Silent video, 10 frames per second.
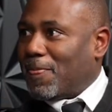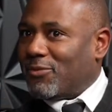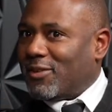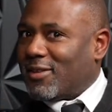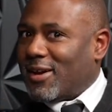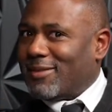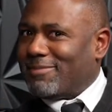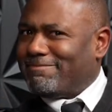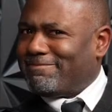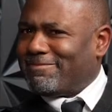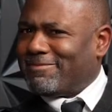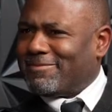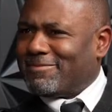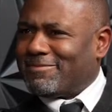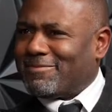I'm just like,
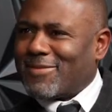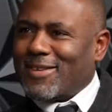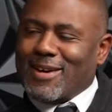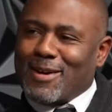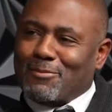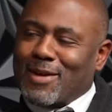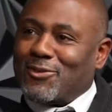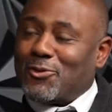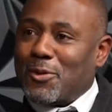I'm not sure